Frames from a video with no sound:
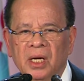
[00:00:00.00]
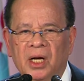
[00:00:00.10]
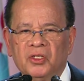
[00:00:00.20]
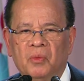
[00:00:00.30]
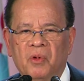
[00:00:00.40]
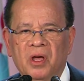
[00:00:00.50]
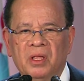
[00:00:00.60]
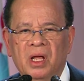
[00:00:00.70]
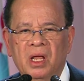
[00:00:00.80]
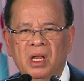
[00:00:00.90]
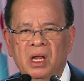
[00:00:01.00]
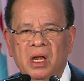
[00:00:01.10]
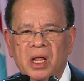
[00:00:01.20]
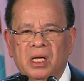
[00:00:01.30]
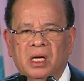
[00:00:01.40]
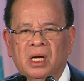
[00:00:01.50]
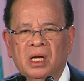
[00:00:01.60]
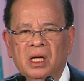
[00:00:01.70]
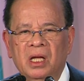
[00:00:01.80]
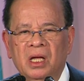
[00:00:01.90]
as our brother Nick,
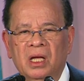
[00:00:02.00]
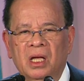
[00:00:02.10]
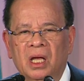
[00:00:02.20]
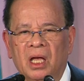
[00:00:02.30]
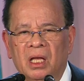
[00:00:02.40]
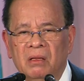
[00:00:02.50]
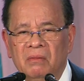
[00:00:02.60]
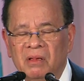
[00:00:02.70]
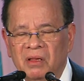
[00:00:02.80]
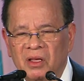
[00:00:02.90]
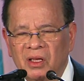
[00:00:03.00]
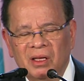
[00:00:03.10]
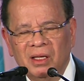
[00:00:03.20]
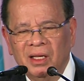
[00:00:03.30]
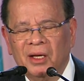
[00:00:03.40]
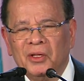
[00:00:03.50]
how